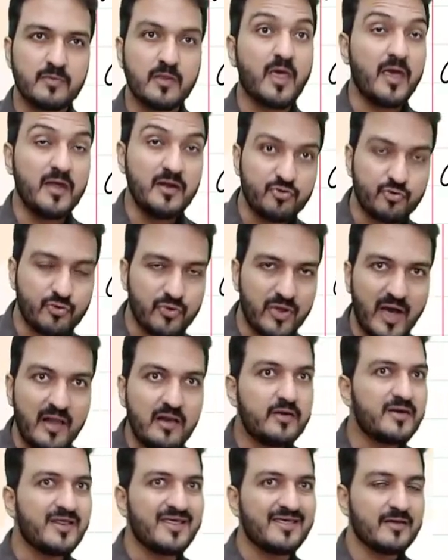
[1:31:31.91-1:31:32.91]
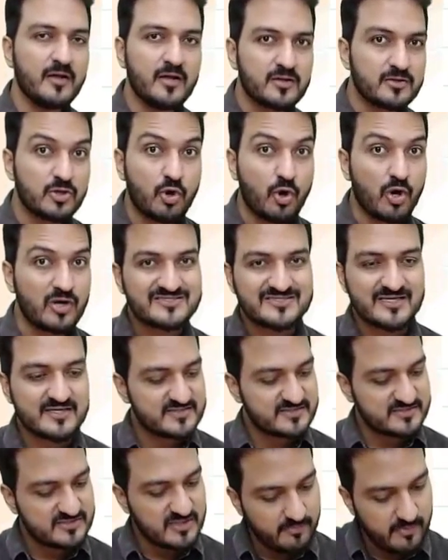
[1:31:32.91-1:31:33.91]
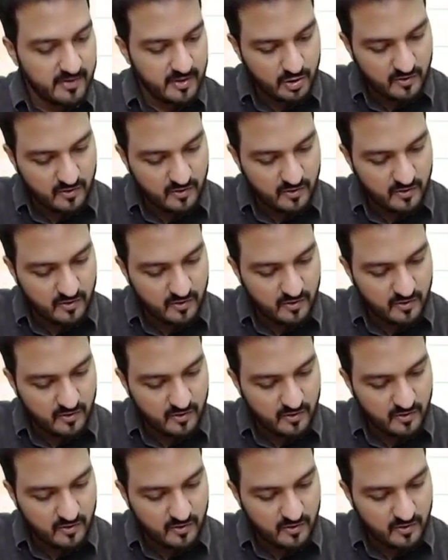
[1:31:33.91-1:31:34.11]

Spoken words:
In reality, the cost estimate